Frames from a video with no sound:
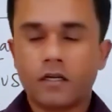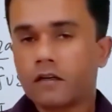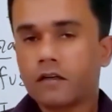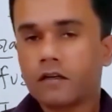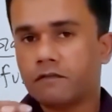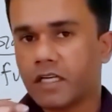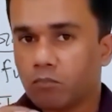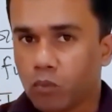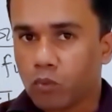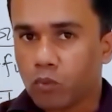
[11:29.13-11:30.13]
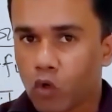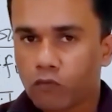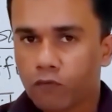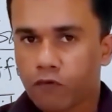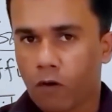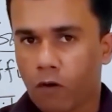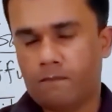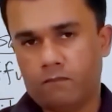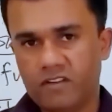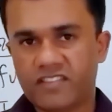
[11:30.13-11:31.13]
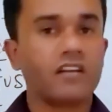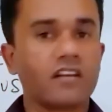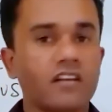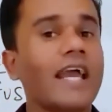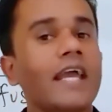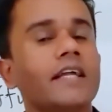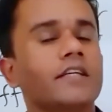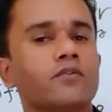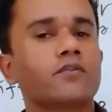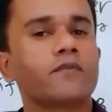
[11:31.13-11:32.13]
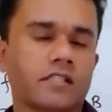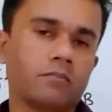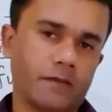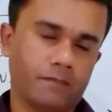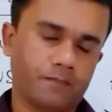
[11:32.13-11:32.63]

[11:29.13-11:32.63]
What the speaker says: will move from vessel A to vessel B.